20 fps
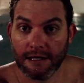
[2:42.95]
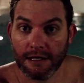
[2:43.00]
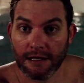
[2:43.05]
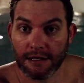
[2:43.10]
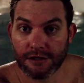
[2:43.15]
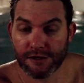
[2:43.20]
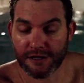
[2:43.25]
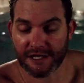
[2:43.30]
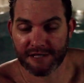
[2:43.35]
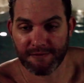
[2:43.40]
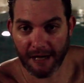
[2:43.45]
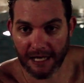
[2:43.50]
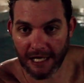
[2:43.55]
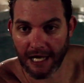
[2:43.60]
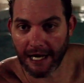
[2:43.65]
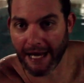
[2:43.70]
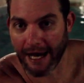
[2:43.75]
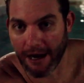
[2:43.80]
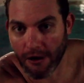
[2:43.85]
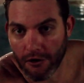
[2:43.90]
You can expect a lot
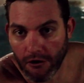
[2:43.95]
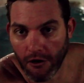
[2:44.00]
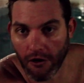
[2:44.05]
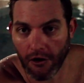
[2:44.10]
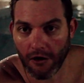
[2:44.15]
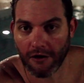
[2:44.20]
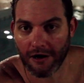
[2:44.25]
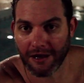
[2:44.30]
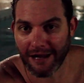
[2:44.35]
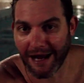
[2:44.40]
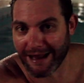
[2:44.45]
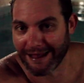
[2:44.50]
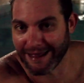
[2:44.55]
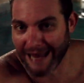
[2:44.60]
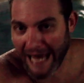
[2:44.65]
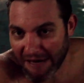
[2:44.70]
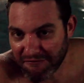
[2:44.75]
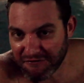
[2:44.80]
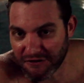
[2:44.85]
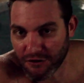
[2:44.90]
of alcohol and a lot of
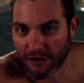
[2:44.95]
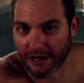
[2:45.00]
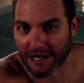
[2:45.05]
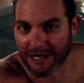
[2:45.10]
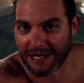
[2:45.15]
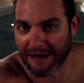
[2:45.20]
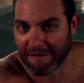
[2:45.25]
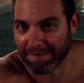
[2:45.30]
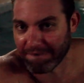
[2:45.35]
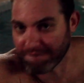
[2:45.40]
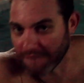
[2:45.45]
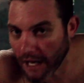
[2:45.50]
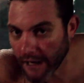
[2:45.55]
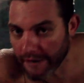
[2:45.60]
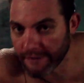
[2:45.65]
laughter and a lot of fun.